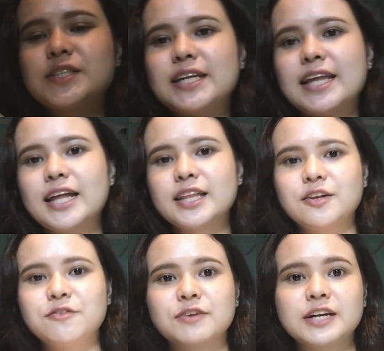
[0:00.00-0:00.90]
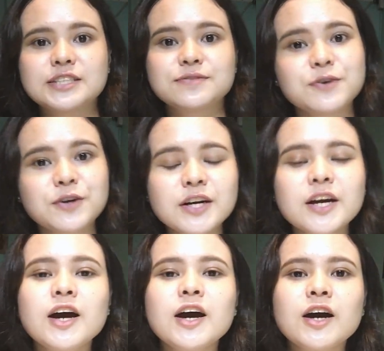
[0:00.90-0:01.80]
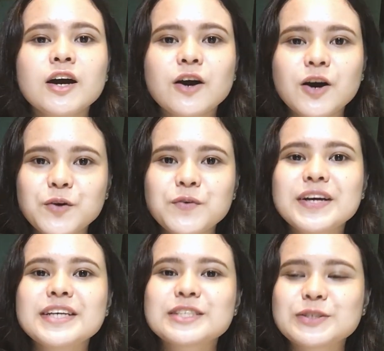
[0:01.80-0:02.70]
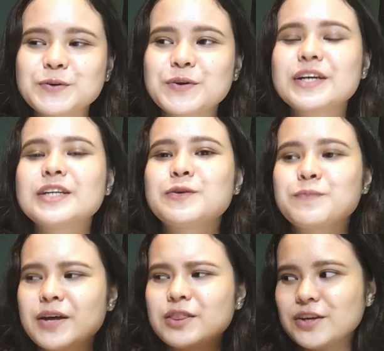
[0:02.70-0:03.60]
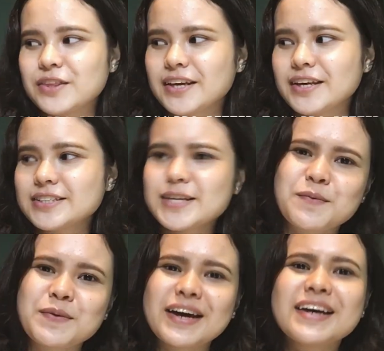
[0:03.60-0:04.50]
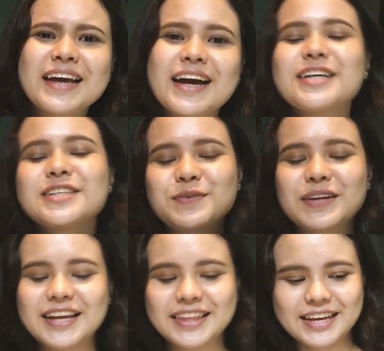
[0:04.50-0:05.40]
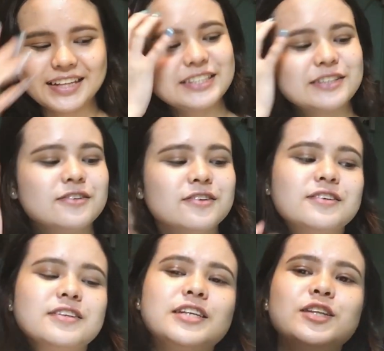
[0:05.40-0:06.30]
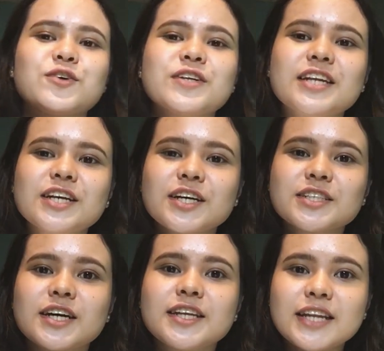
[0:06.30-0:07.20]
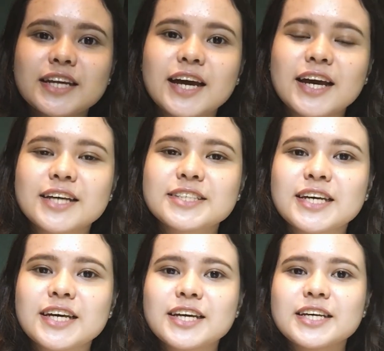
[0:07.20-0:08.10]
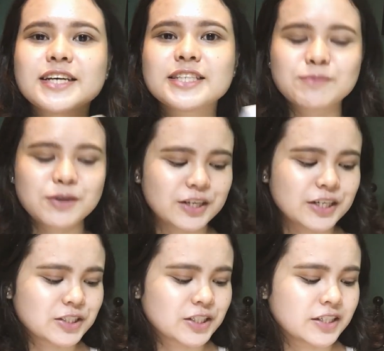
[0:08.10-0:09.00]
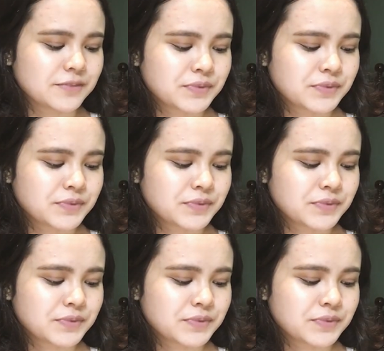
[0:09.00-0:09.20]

is a Latin phrase for always toward to better things. Tama ba? Yeah, something like that. So, dito ko talaga siya nilagay kasi inspiration